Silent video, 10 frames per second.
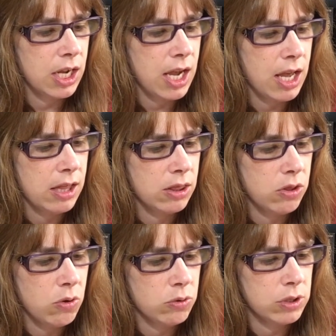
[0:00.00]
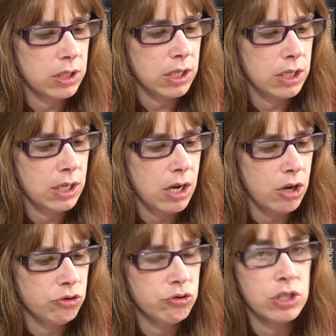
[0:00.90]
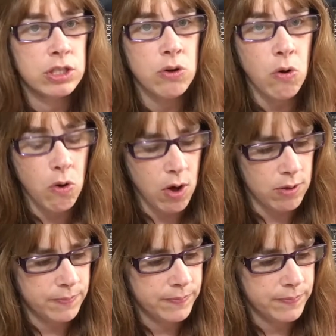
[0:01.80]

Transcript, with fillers: at Lonely Hundreds Hall.